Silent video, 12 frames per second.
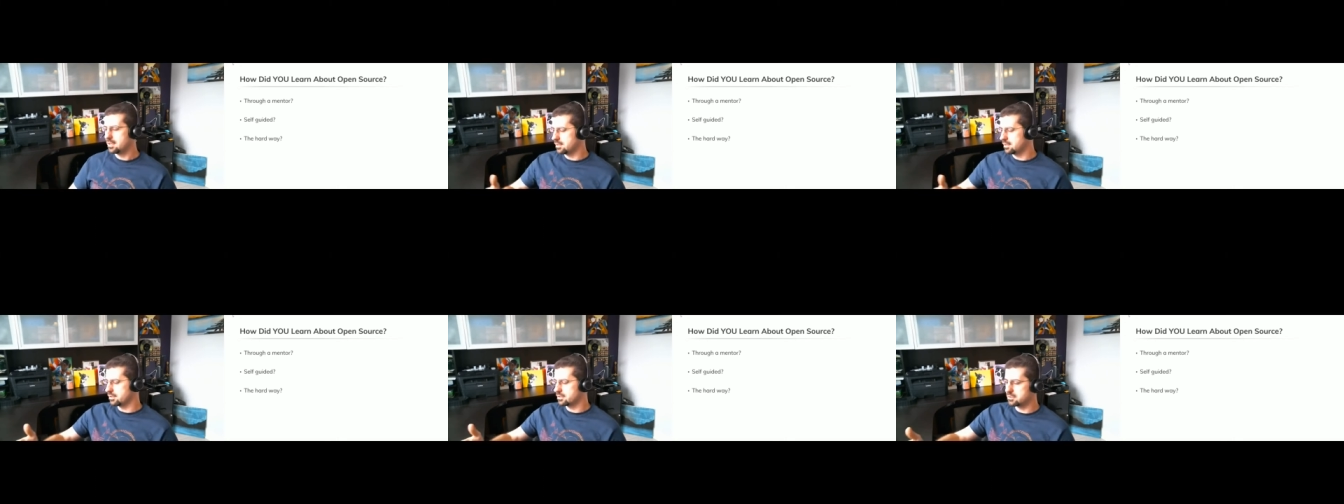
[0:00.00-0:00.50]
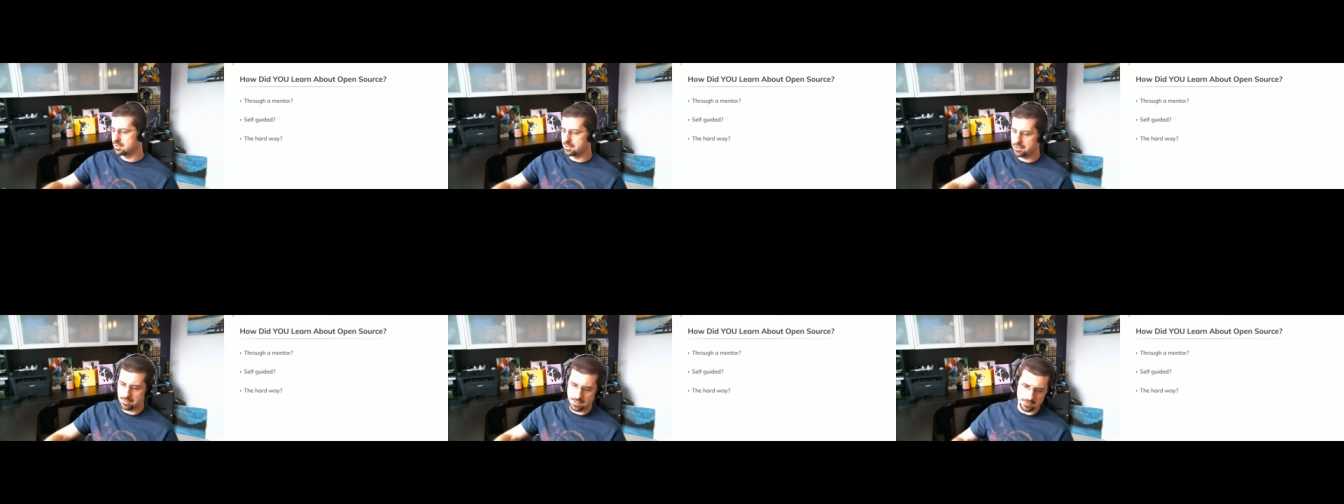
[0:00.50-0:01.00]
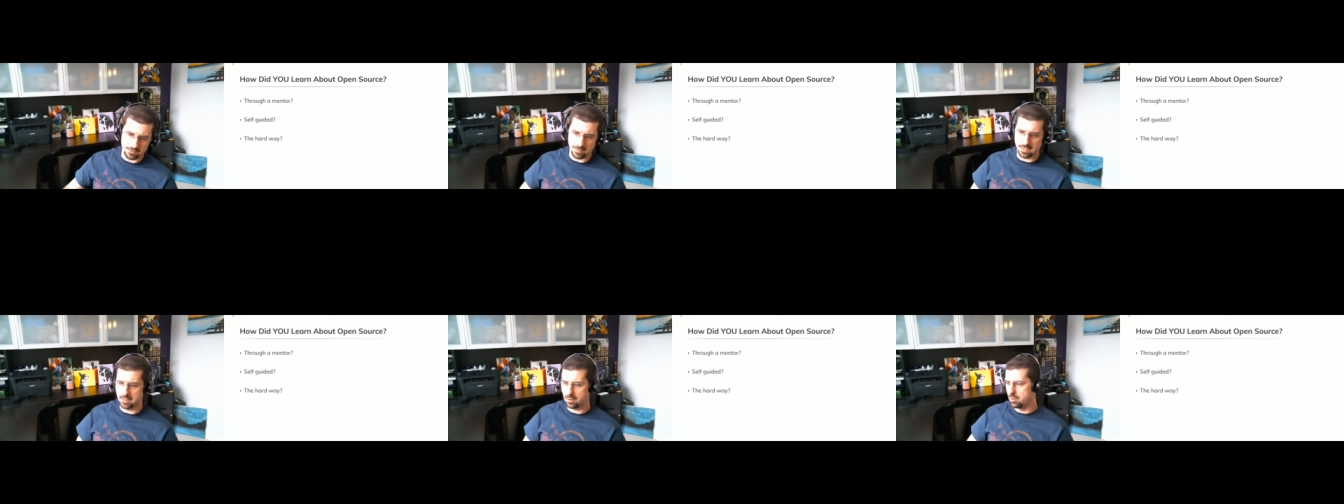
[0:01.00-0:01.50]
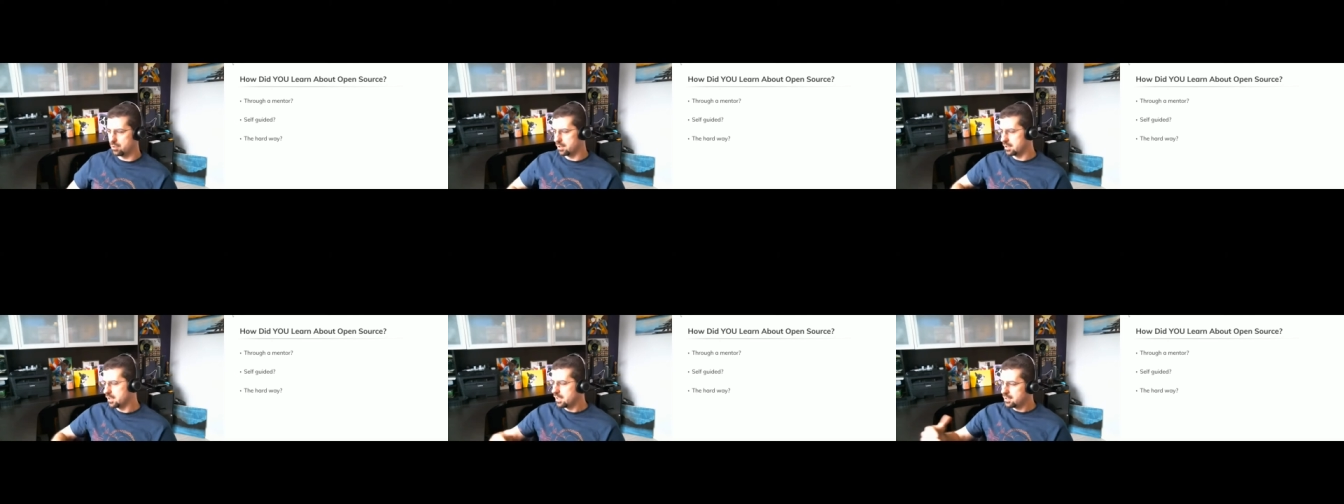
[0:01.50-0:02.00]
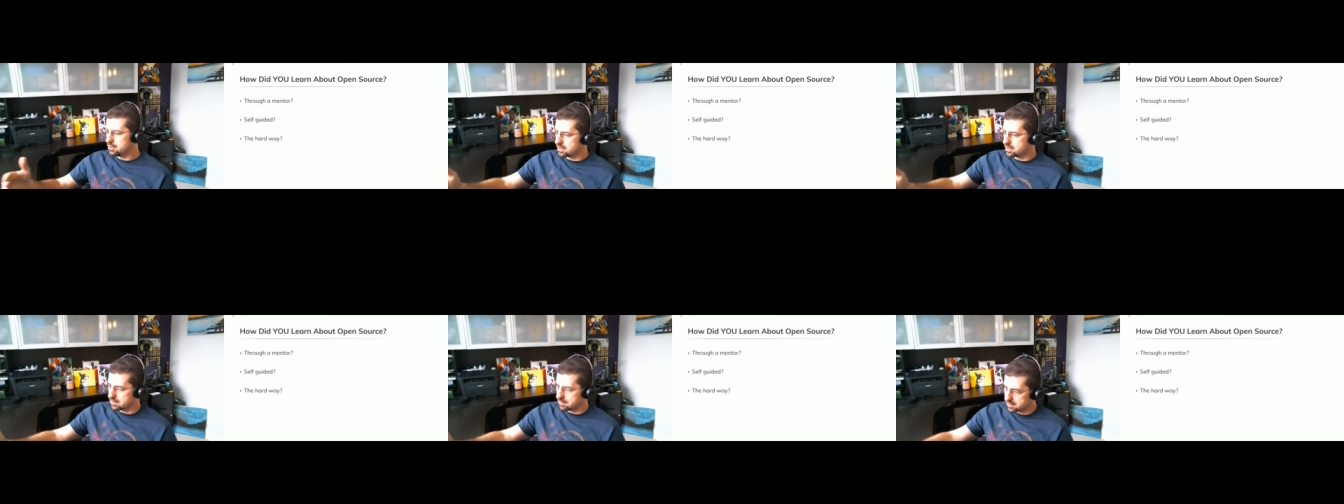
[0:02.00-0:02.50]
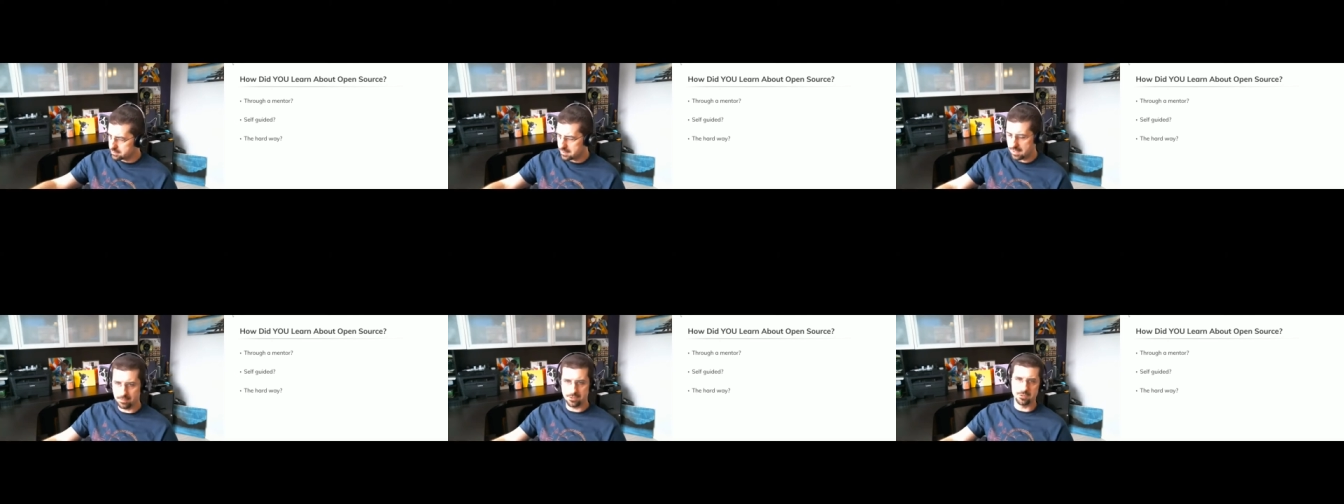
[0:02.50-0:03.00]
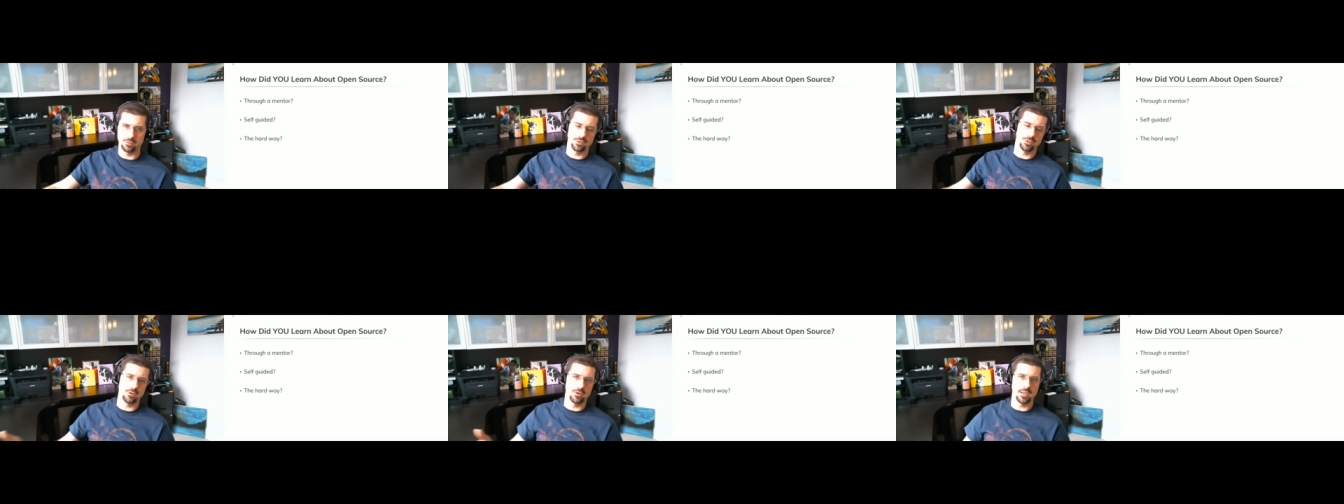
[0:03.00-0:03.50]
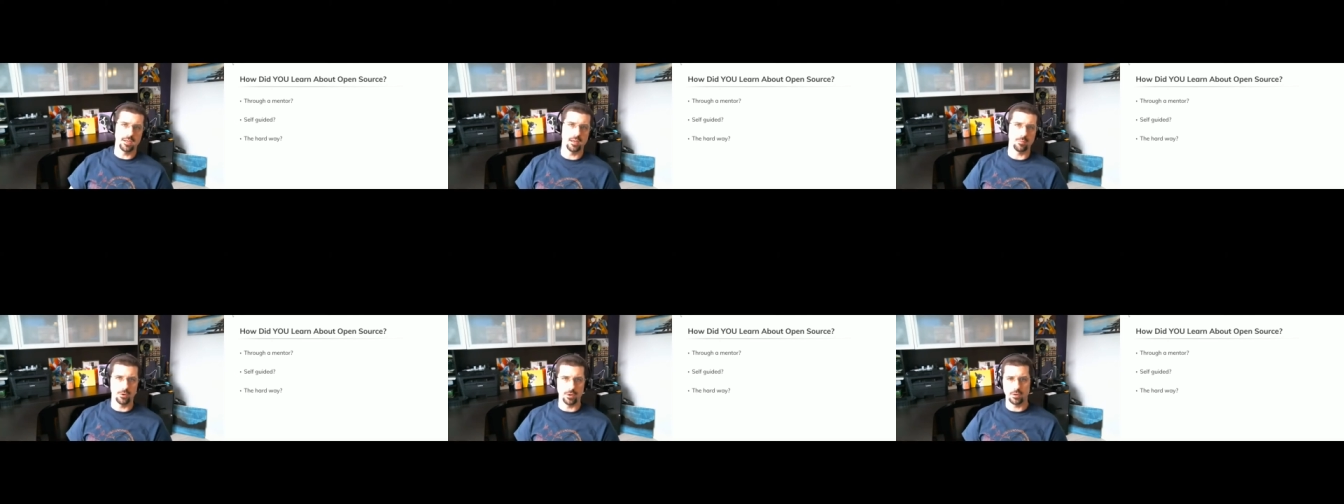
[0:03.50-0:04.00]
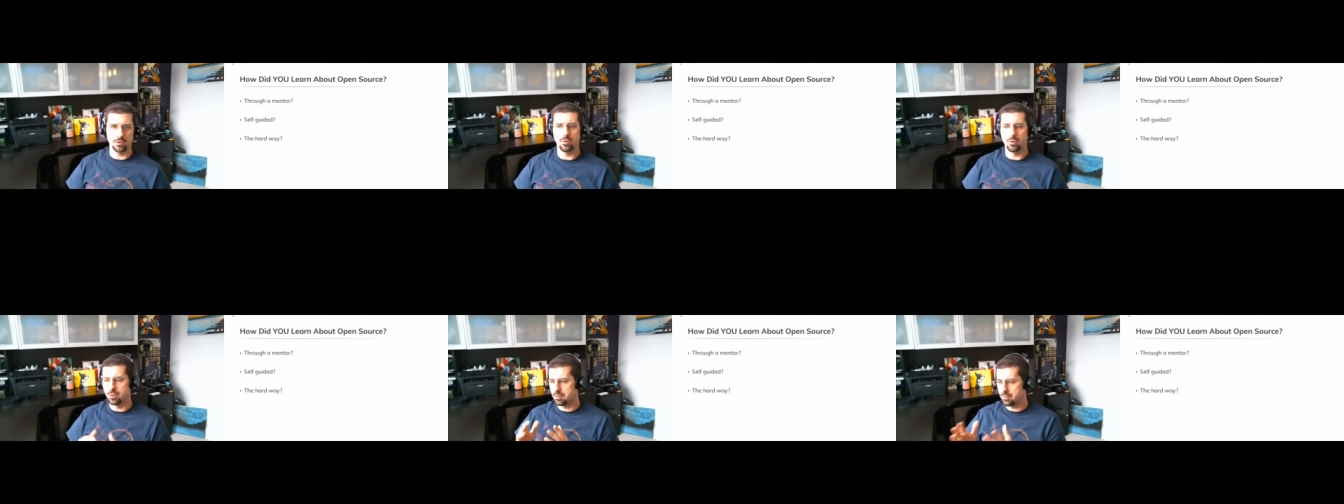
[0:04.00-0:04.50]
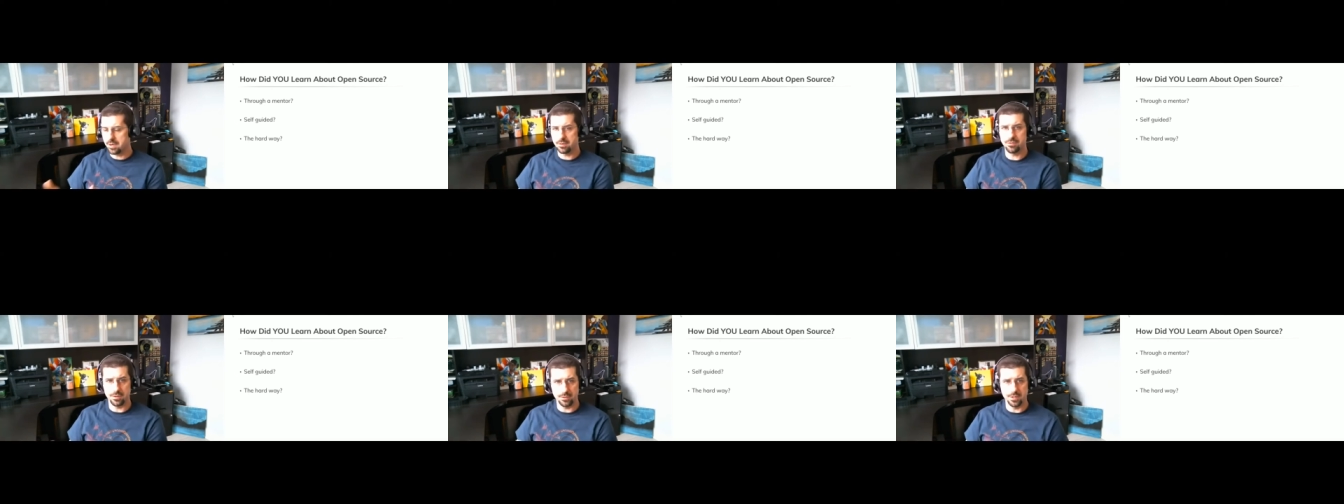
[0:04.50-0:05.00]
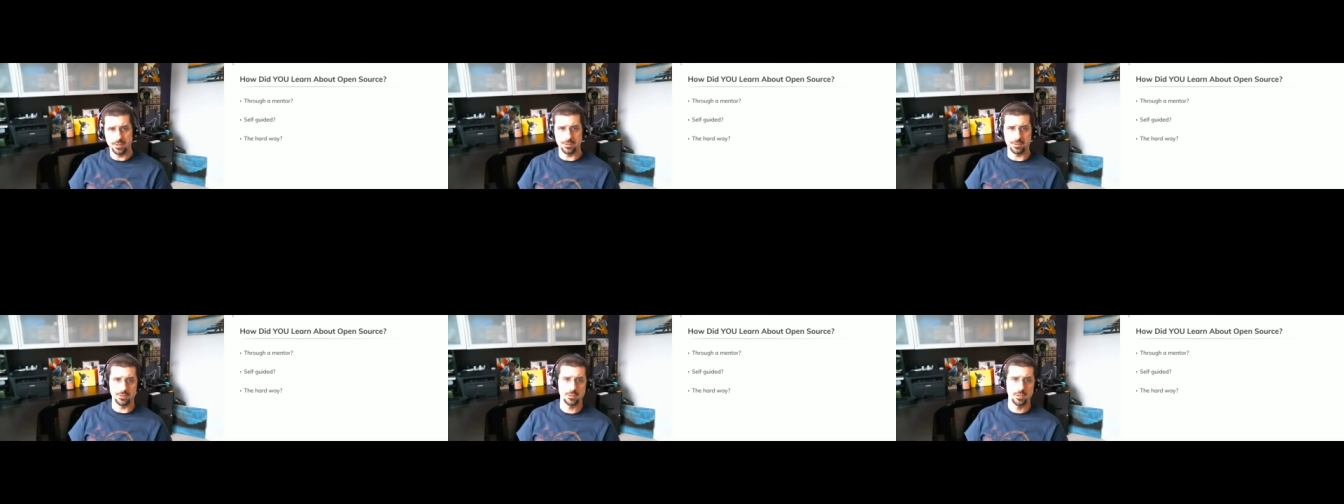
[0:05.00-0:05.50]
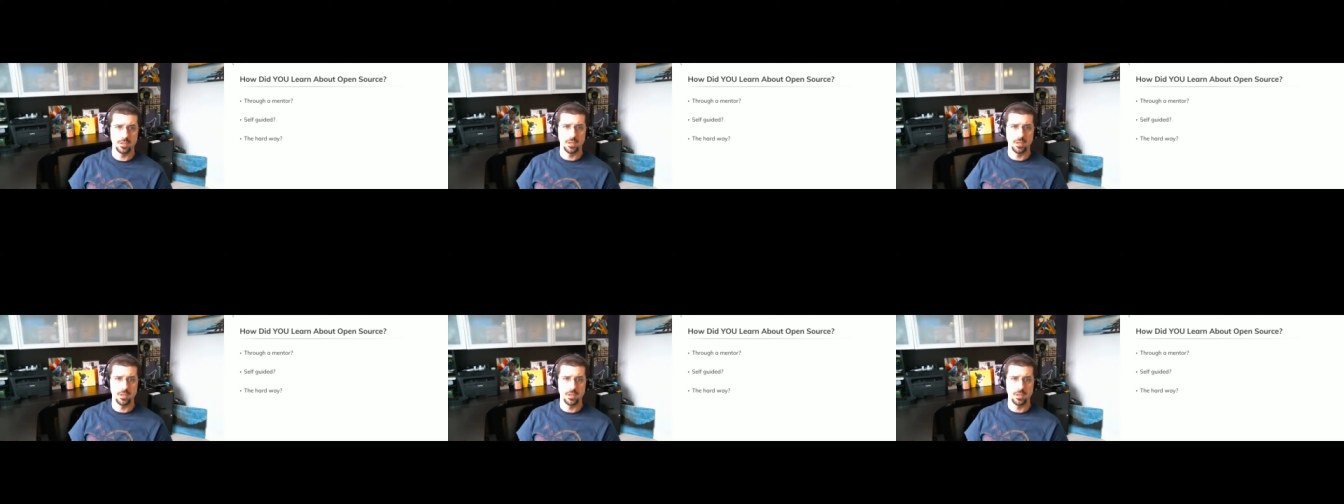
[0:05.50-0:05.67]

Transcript: it looks good on your resume or you can establish a really great network or whatever the reasons